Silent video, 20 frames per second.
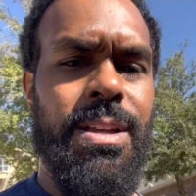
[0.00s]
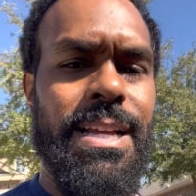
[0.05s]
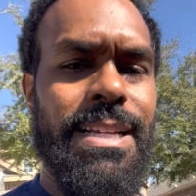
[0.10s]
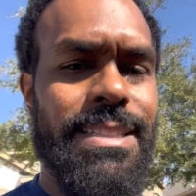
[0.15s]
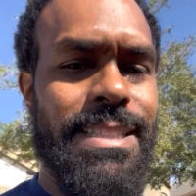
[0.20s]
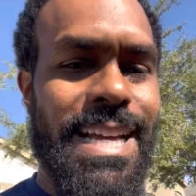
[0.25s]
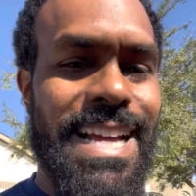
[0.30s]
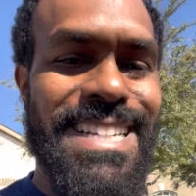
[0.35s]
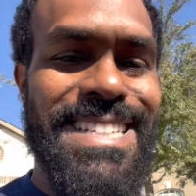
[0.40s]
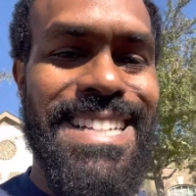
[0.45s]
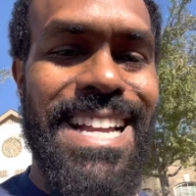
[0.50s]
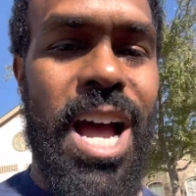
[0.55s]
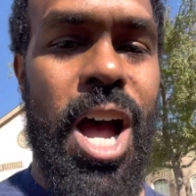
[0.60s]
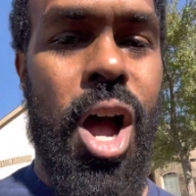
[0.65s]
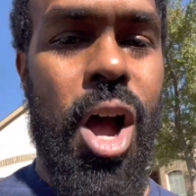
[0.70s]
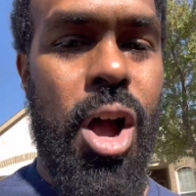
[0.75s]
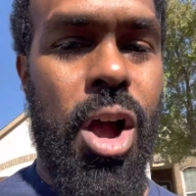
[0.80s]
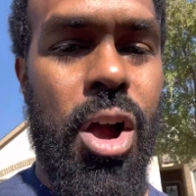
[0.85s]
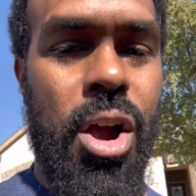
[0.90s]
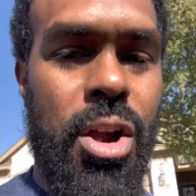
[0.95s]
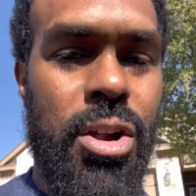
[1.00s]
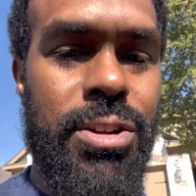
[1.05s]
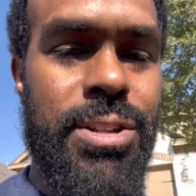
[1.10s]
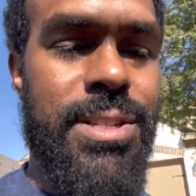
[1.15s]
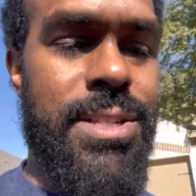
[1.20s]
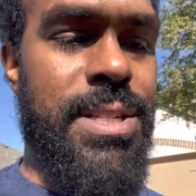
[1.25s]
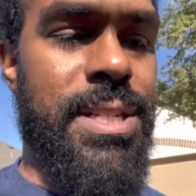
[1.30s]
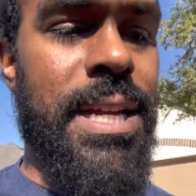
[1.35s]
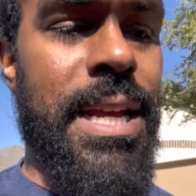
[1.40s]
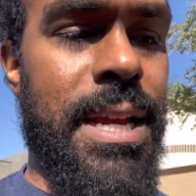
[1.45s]
That's a hard
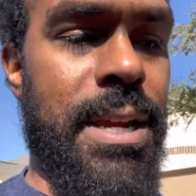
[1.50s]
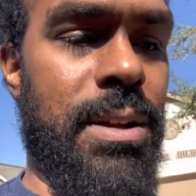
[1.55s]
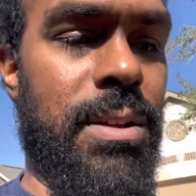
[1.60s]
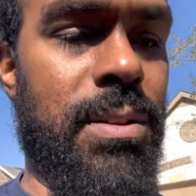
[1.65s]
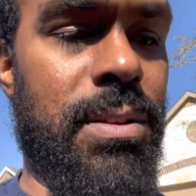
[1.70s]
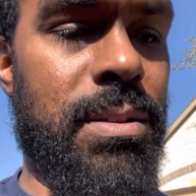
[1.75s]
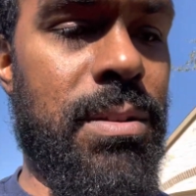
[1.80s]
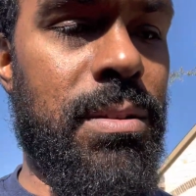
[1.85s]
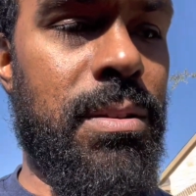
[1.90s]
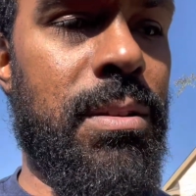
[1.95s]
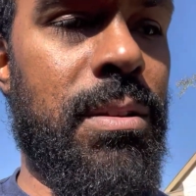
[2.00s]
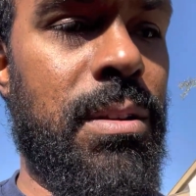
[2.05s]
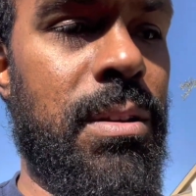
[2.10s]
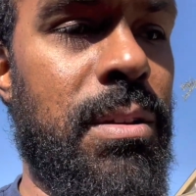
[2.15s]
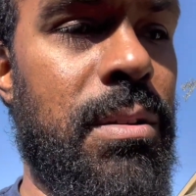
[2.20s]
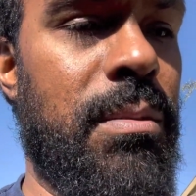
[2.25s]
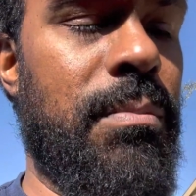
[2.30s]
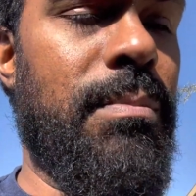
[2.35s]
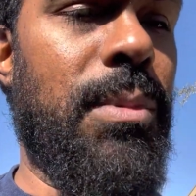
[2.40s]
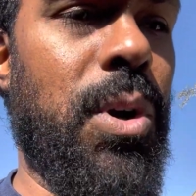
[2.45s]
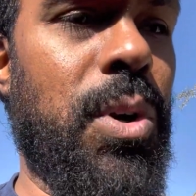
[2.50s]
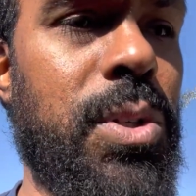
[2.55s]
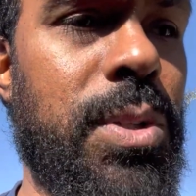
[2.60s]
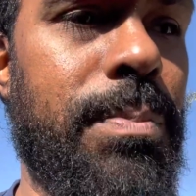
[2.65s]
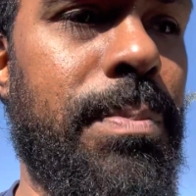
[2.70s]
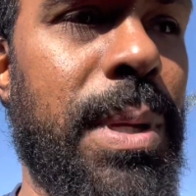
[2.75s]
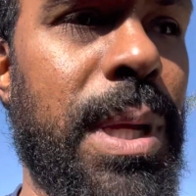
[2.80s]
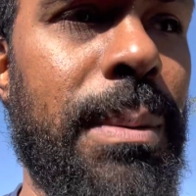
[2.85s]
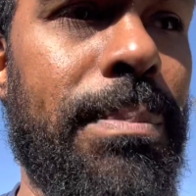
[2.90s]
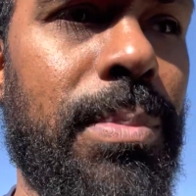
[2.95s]
sale.
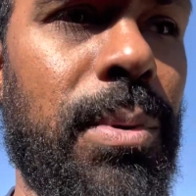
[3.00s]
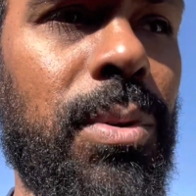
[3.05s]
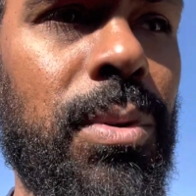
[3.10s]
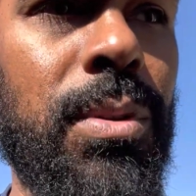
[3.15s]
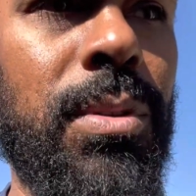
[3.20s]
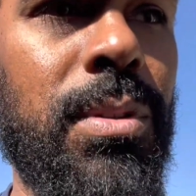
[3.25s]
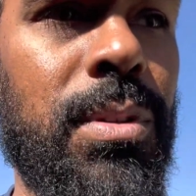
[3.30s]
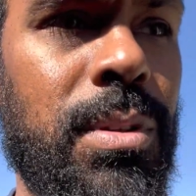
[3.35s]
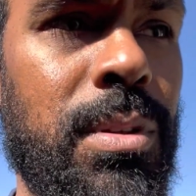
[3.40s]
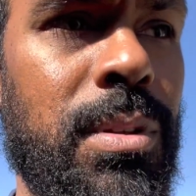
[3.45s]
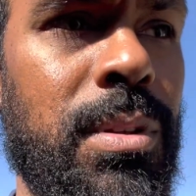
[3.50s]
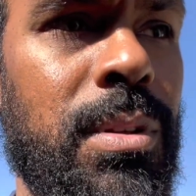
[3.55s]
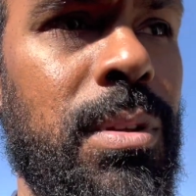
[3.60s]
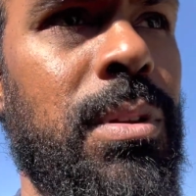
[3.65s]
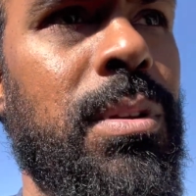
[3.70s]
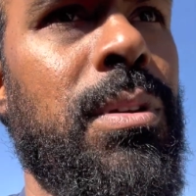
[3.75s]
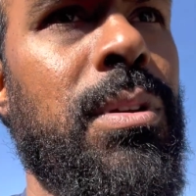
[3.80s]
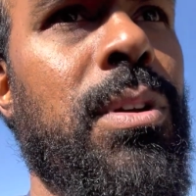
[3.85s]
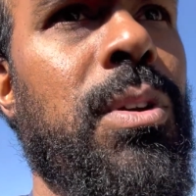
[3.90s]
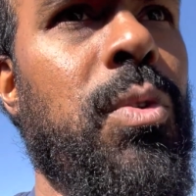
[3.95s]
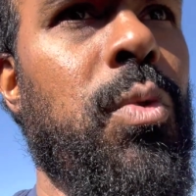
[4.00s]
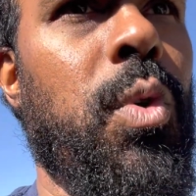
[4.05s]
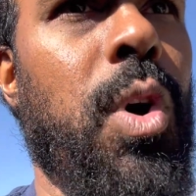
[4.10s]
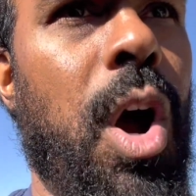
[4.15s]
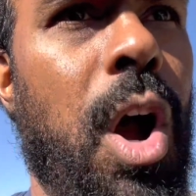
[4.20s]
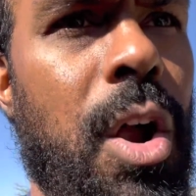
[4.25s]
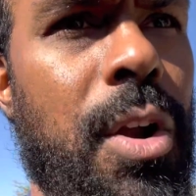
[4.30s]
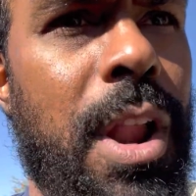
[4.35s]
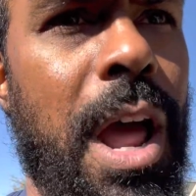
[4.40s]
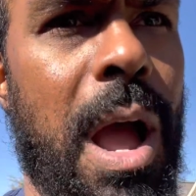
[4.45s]
Most people
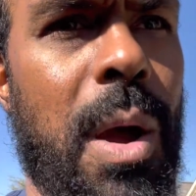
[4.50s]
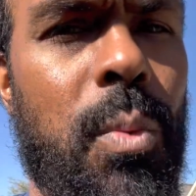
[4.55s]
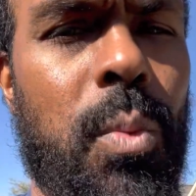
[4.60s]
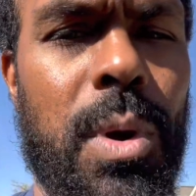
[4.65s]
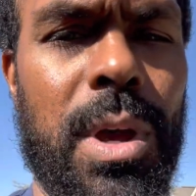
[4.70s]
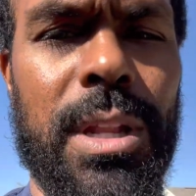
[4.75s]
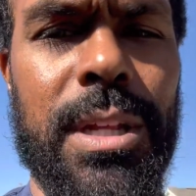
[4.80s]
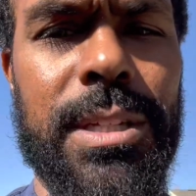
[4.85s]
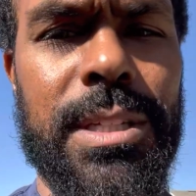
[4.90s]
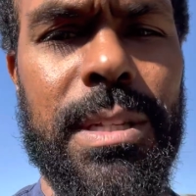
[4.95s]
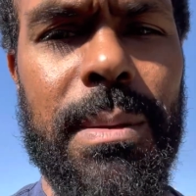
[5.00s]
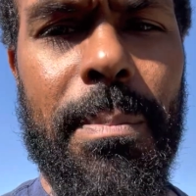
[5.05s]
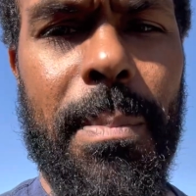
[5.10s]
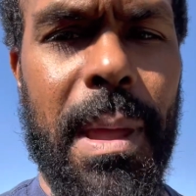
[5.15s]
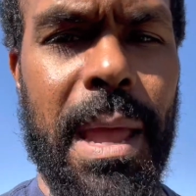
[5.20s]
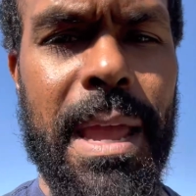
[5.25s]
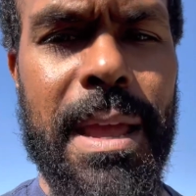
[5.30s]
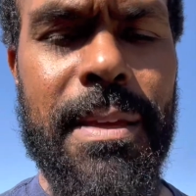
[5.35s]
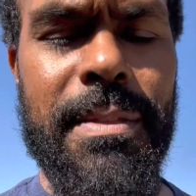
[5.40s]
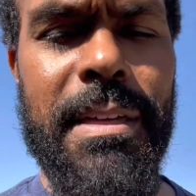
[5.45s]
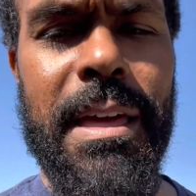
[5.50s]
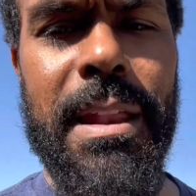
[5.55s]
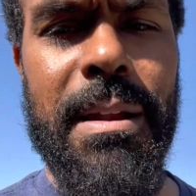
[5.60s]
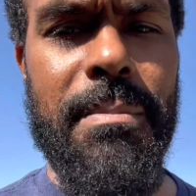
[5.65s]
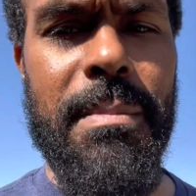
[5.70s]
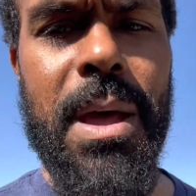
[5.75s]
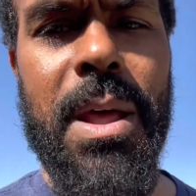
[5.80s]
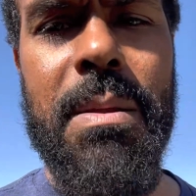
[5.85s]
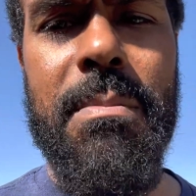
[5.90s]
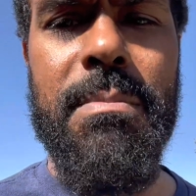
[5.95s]
are not willing to pay that
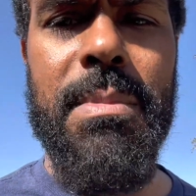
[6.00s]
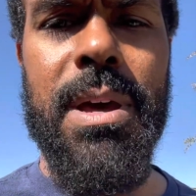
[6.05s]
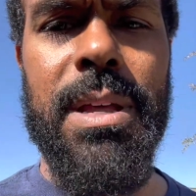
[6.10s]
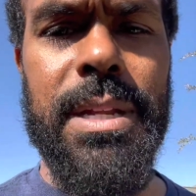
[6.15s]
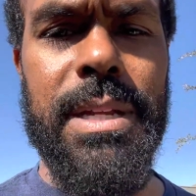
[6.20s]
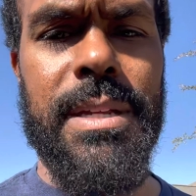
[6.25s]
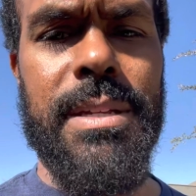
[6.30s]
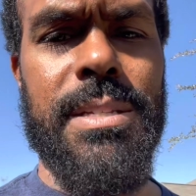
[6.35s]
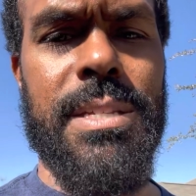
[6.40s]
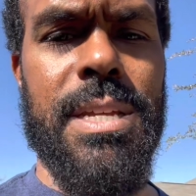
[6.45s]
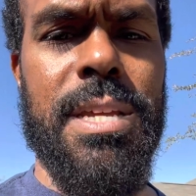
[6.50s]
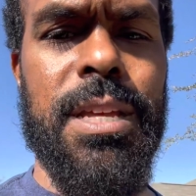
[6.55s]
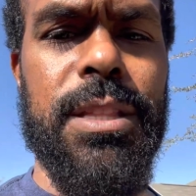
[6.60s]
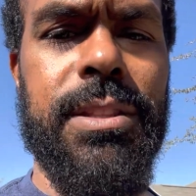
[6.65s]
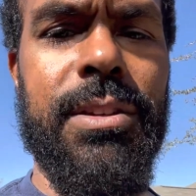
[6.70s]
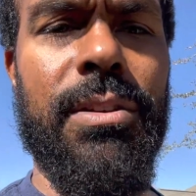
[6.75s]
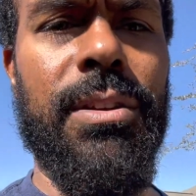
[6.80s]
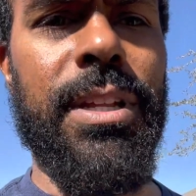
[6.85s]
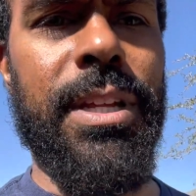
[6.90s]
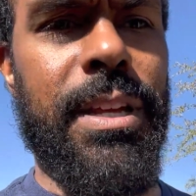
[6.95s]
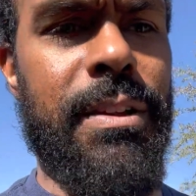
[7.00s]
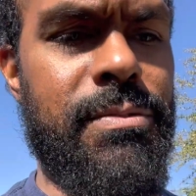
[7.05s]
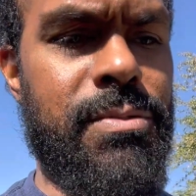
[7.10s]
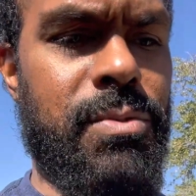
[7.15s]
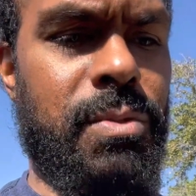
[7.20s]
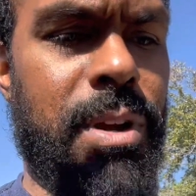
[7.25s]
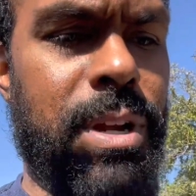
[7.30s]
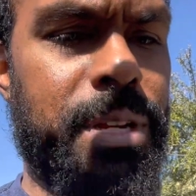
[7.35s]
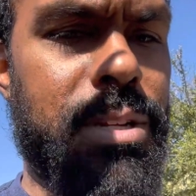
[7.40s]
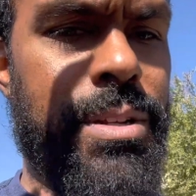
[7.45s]
amount of money to get their leaves
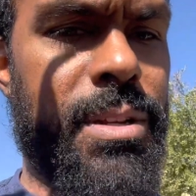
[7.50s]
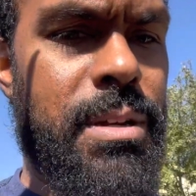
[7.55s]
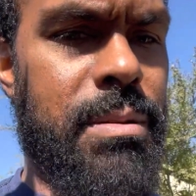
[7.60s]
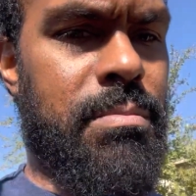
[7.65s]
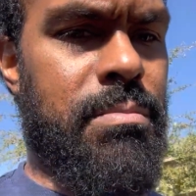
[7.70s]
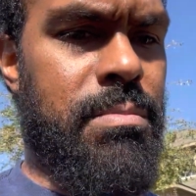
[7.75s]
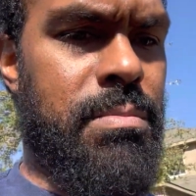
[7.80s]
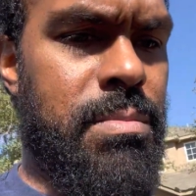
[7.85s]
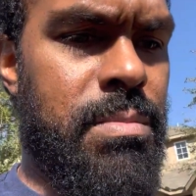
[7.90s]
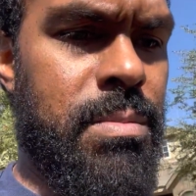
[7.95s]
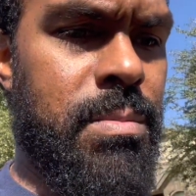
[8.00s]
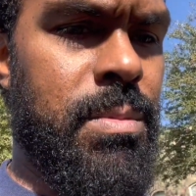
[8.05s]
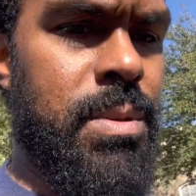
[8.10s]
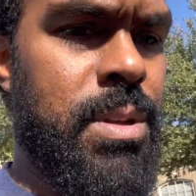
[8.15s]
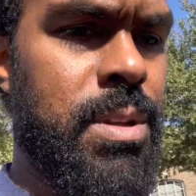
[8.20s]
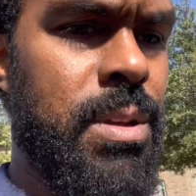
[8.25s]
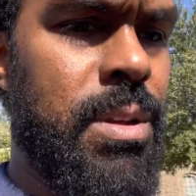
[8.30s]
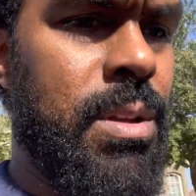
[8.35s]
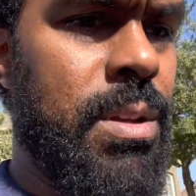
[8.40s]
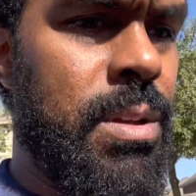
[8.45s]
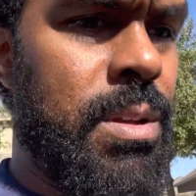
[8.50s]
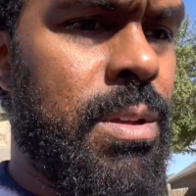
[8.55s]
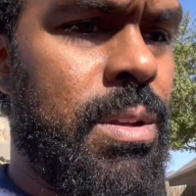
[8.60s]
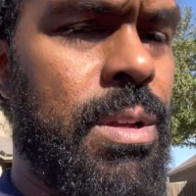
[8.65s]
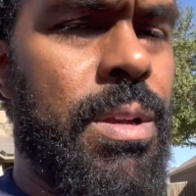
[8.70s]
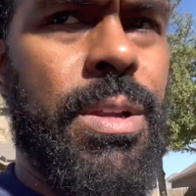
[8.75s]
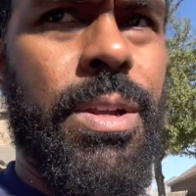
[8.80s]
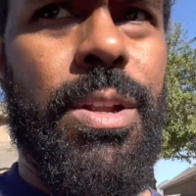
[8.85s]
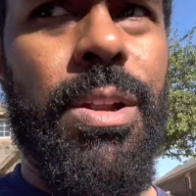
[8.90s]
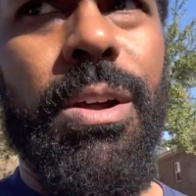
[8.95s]
raked up,
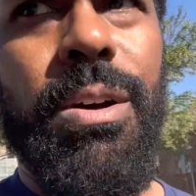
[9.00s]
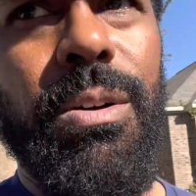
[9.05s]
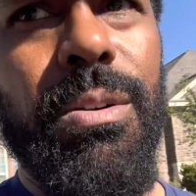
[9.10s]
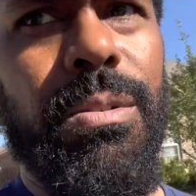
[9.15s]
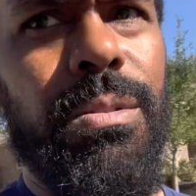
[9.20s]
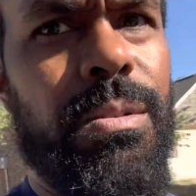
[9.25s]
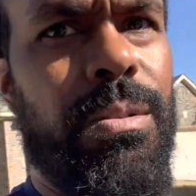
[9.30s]
you know.